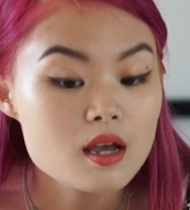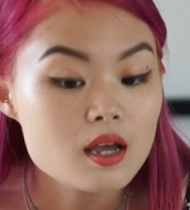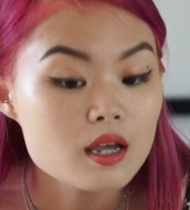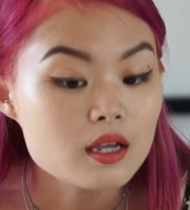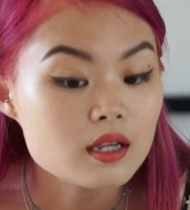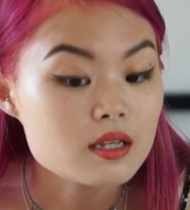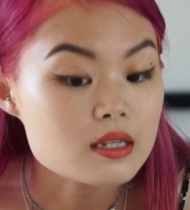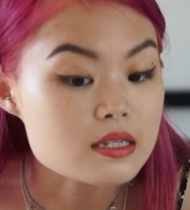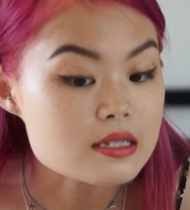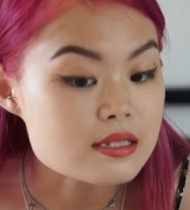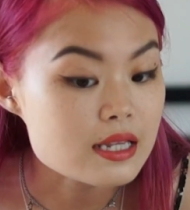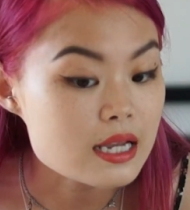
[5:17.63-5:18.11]

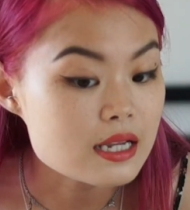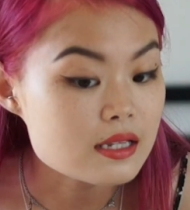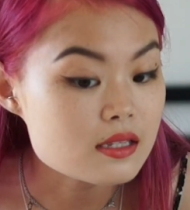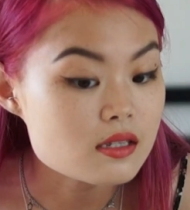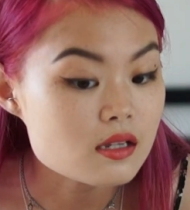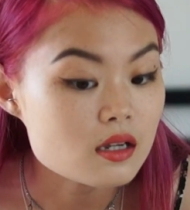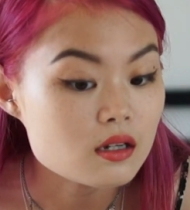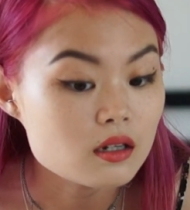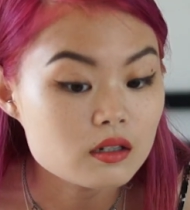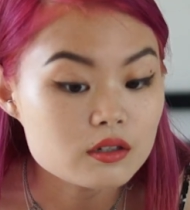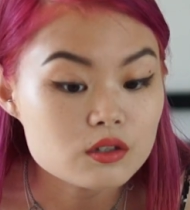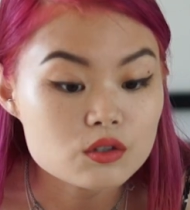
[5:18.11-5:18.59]
because that's
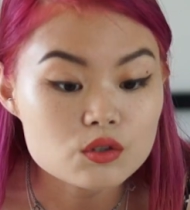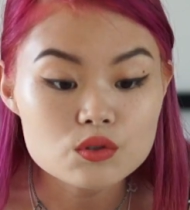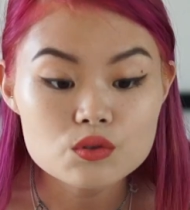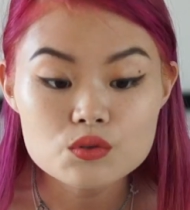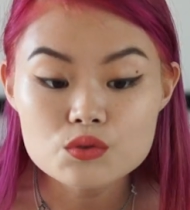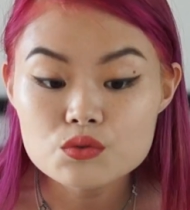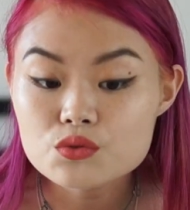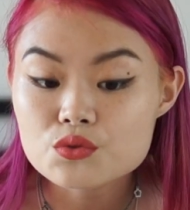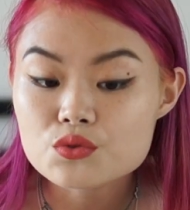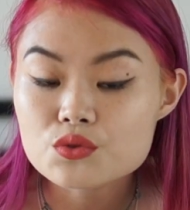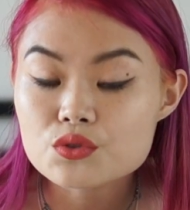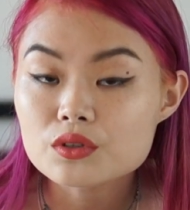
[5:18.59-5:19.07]

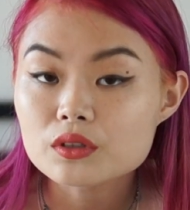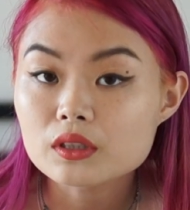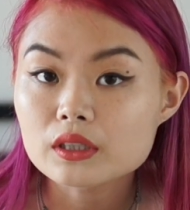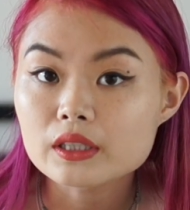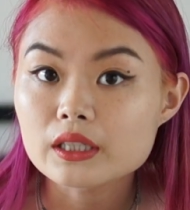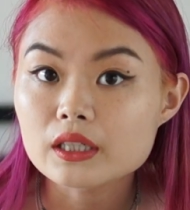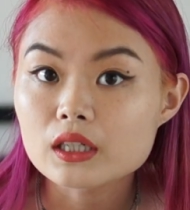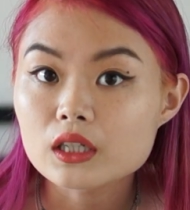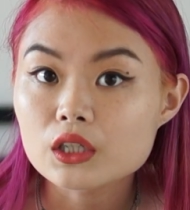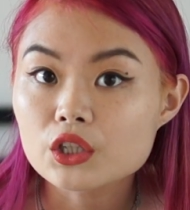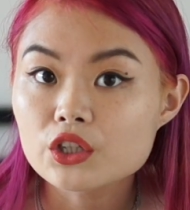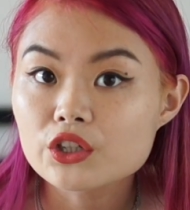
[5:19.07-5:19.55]

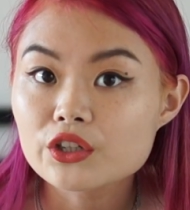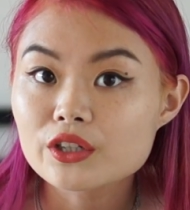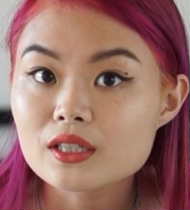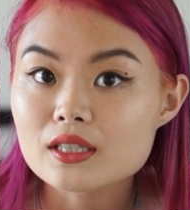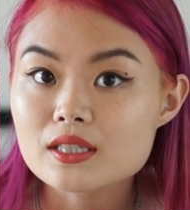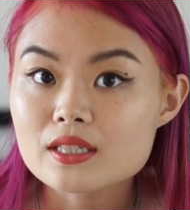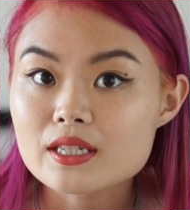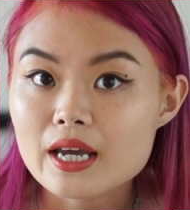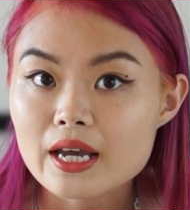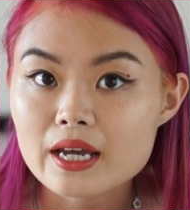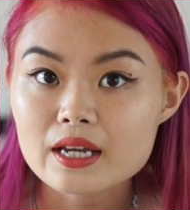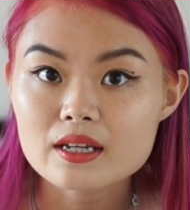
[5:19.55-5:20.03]
usually a
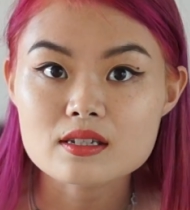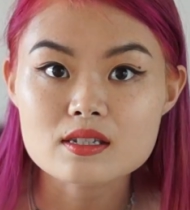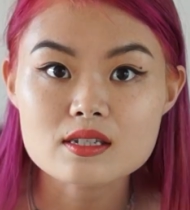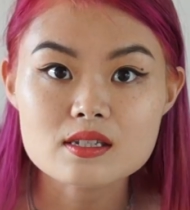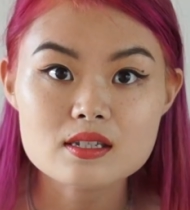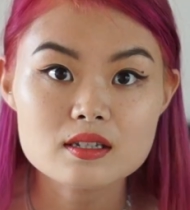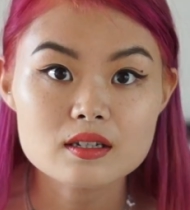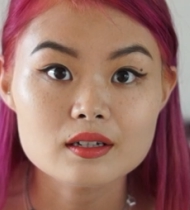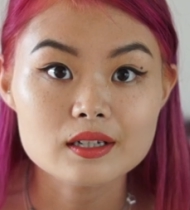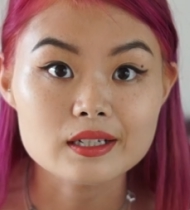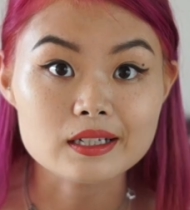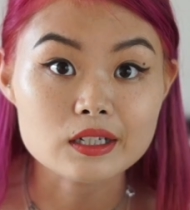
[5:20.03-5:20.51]
good test
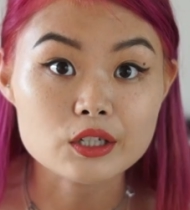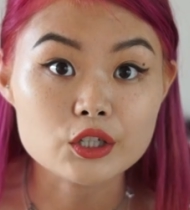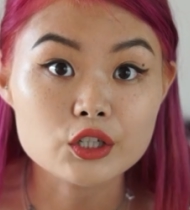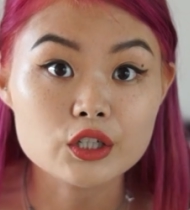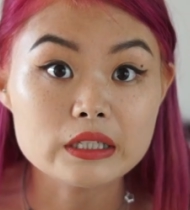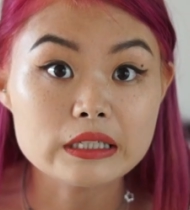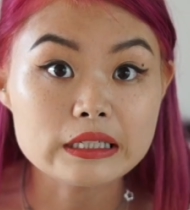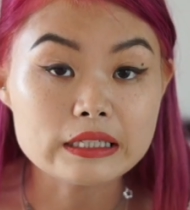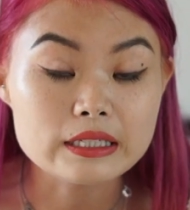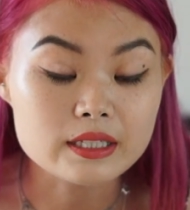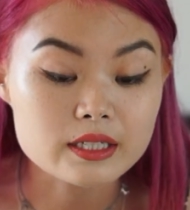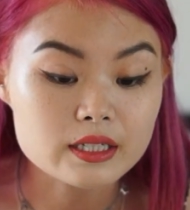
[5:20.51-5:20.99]
and a
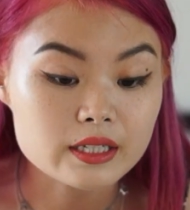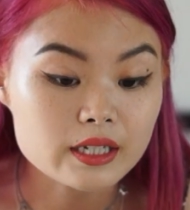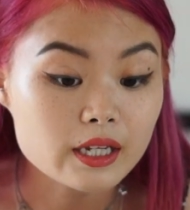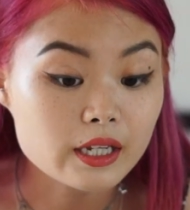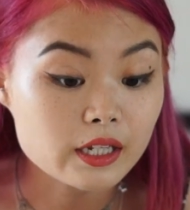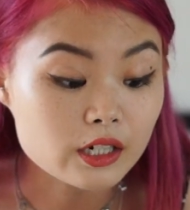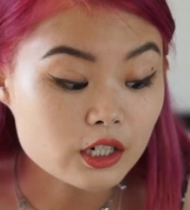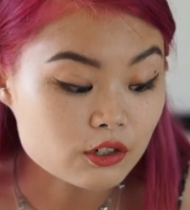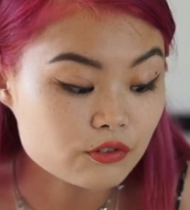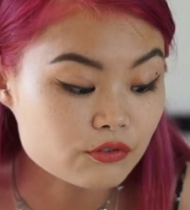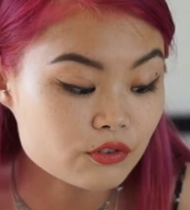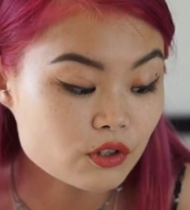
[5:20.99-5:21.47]
good
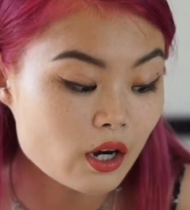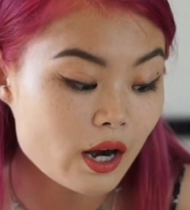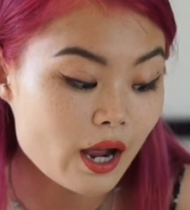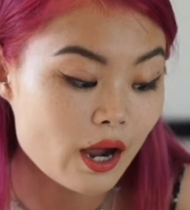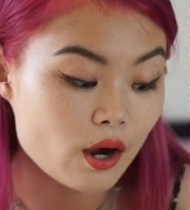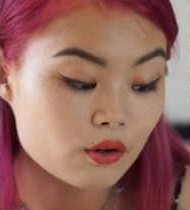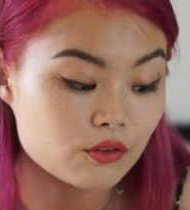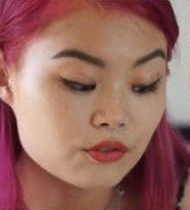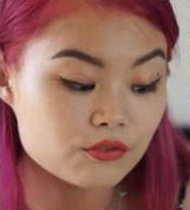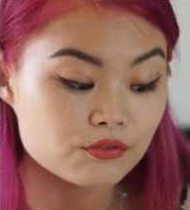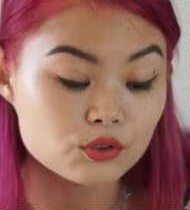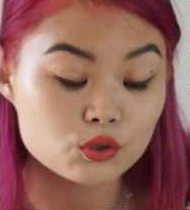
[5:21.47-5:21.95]
indicator for
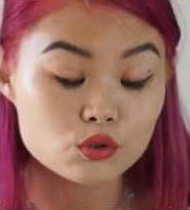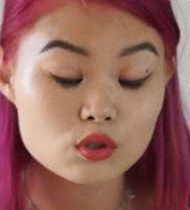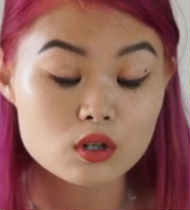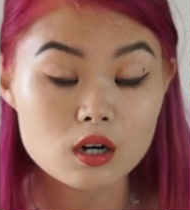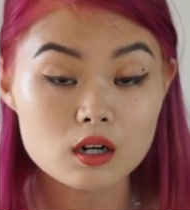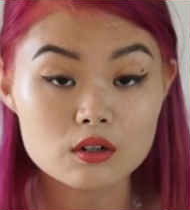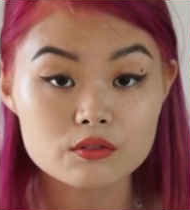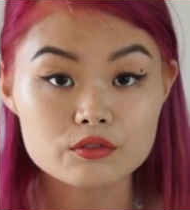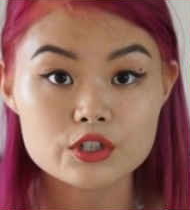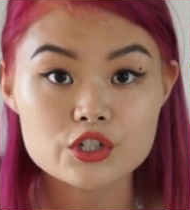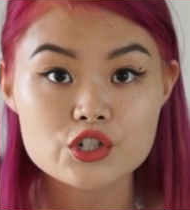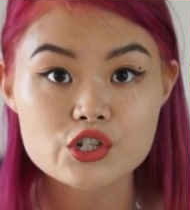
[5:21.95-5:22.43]
how full
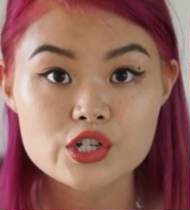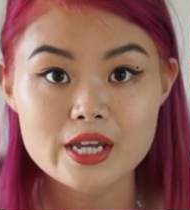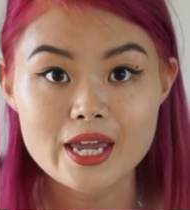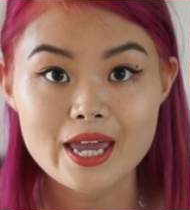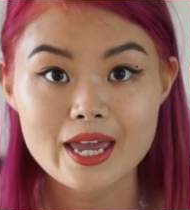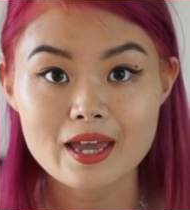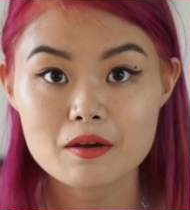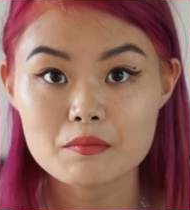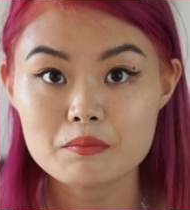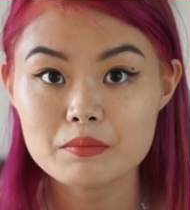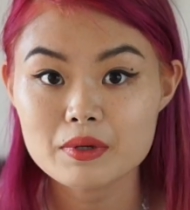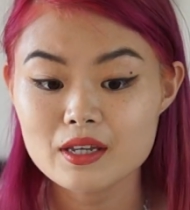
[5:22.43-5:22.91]
coverage it
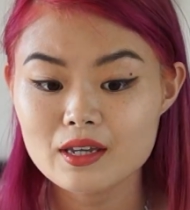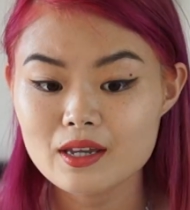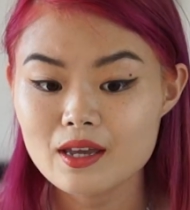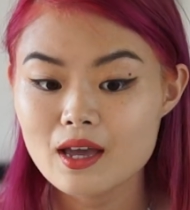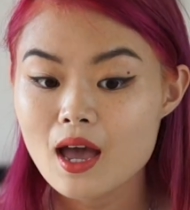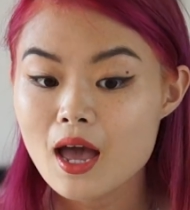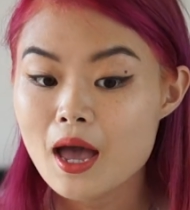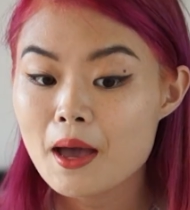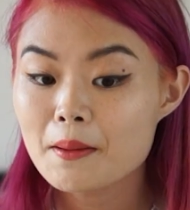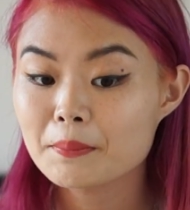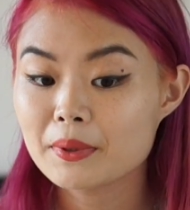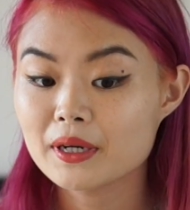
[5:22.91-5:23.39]
can be.
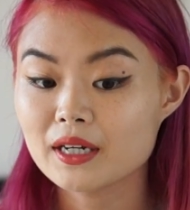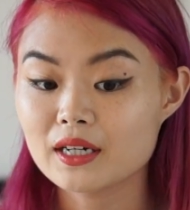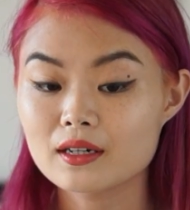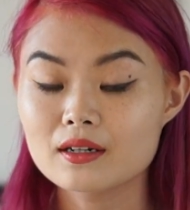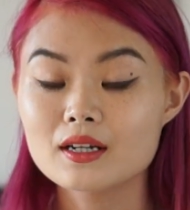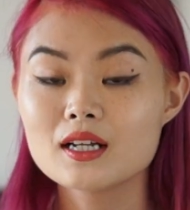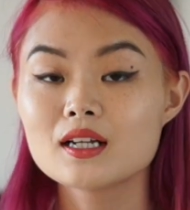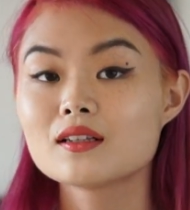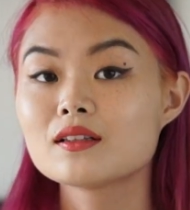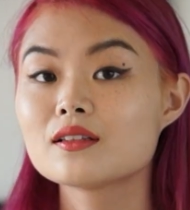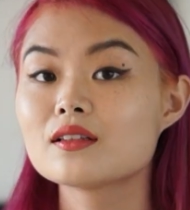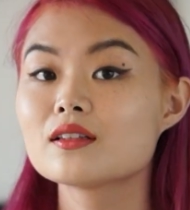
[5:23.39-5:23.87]
But